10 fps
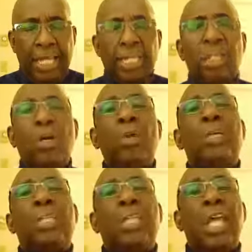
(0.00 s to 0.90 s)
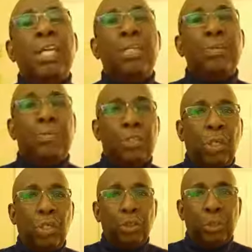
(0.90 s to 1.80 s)
And then, Lord, we thank you
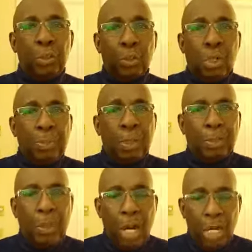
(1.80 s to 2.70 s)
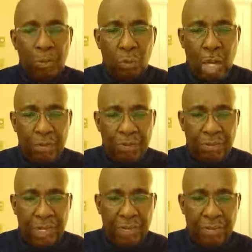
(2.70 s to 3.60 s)
for those who want to be a part of
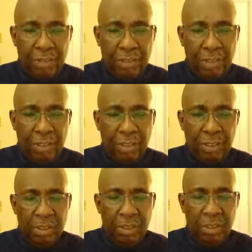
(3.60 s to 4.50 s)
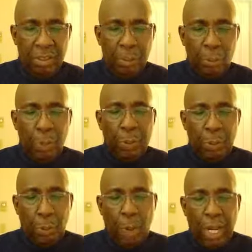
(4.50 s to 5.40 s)
Rock Faith.
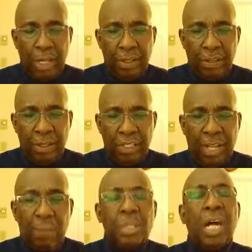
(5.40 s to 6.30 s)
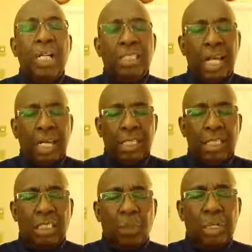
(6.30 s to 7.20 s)
We pray they will
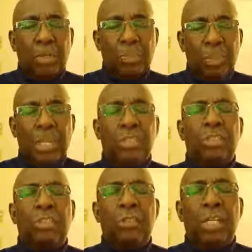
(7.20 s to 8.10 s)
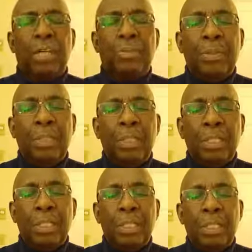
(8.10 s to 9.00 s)
contact us, that we can minister to them.
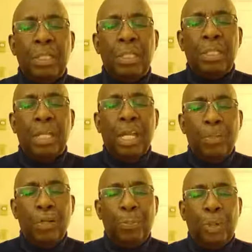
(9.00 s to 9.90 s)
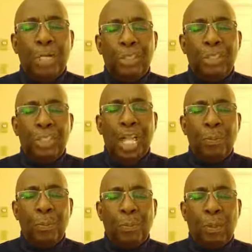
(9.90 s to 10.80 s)
In your precious
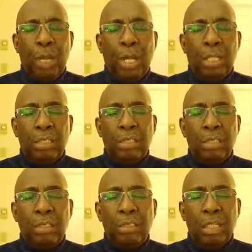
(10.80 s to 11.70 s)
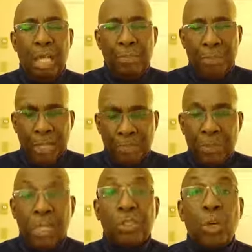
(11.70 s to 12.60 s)
name we pray.
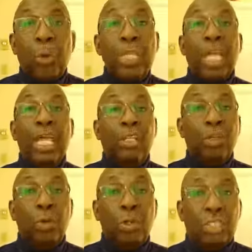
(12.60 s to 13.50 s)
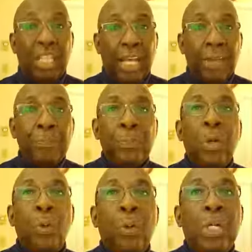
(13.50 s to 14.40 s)
Amen. So we thank you on today.
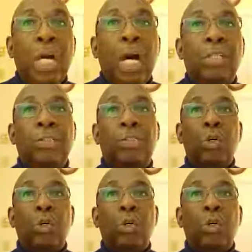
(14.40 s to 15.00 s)
We are